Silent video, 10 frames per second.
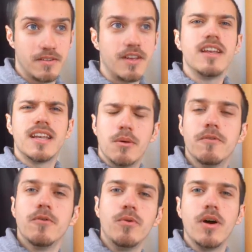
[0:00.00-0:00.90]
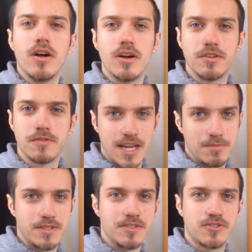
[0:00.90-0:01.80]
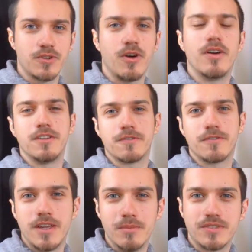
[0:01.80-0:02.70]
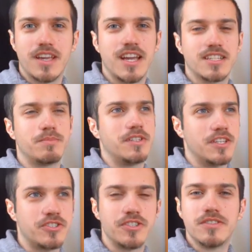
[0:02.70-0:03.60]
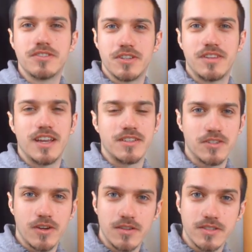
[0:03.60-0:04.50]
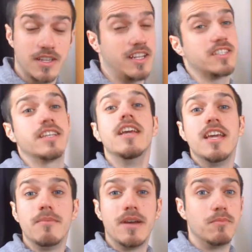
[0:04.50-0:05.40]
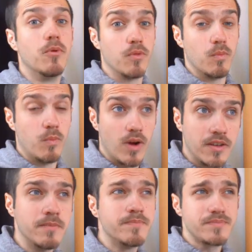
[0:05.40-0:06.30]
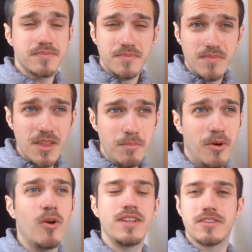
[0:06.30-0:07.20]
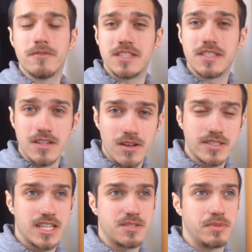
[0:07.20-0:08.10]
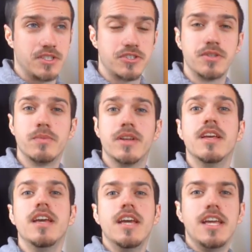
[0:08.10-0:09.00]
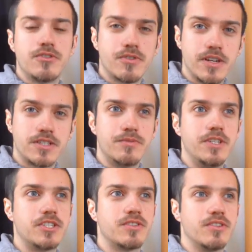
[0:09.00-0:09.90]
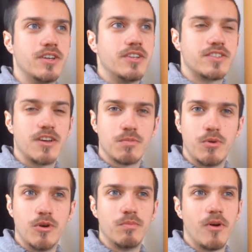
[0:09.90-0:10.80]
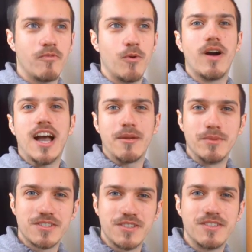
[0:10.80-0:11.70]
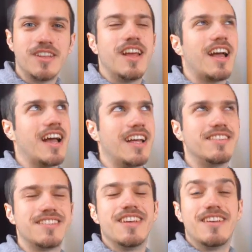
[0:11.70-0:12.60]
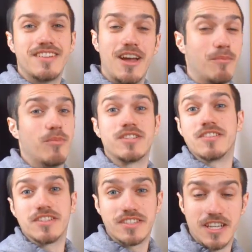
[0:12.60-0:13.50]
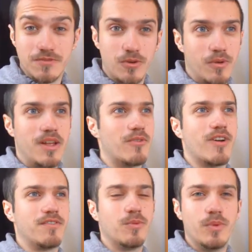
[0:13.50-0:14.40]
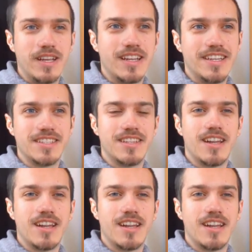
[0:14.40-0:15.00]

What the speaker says: Now, we've all heard of Captain Scott and his famous expedition to the Antarctic. Actually, he made more than one. But on obviously his last expedition, when he tried to reach the South Pole before Amundsen and was unsuccessful, he arrived a week later than